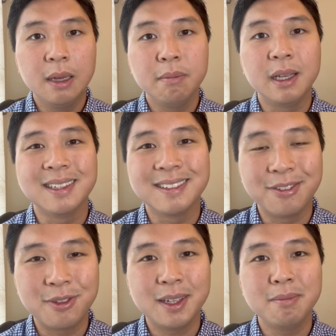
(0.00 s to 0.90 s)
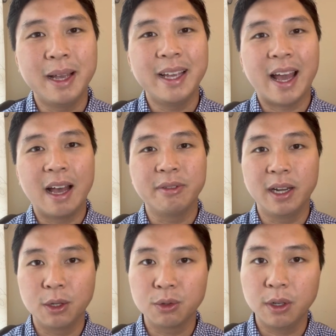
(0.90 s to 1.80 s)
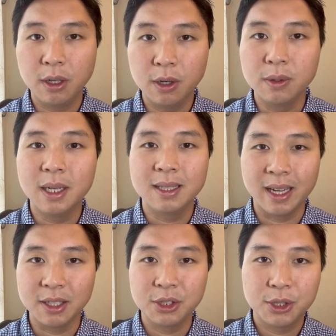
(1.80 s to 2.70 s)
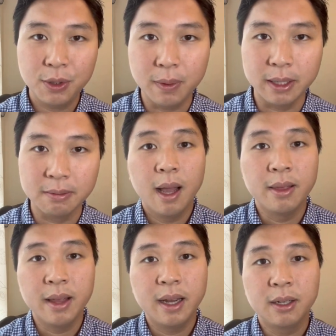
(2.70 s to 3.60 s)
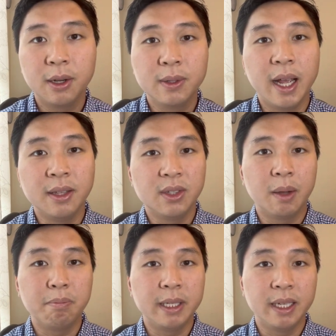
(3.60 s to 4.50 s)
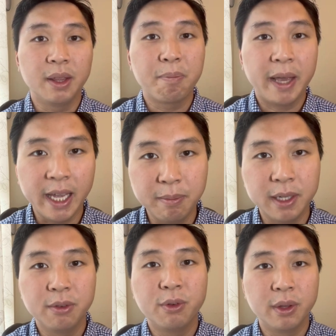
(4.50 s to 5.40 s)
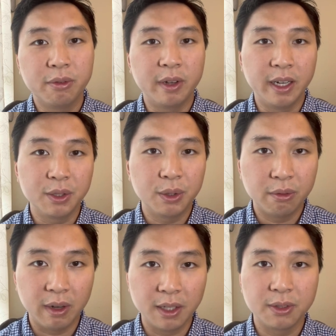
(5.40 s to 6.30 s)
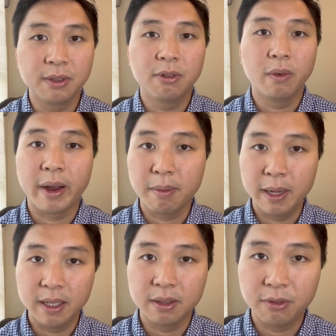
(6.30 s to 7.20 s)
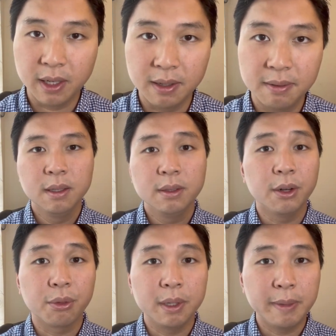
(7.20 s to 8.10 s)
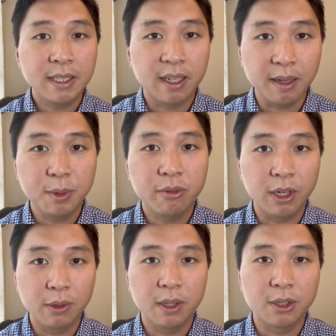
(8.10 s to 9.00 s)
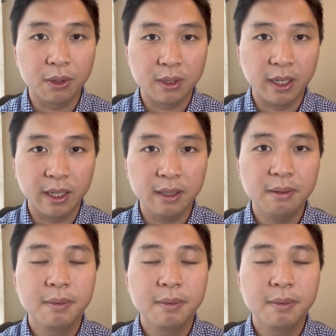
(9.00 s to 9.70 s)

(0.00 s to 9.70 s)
because the fund may have an extra load attached to it. And that load ends up being the payment for the financial advisor for recommending the fund. There are three main types of load associated,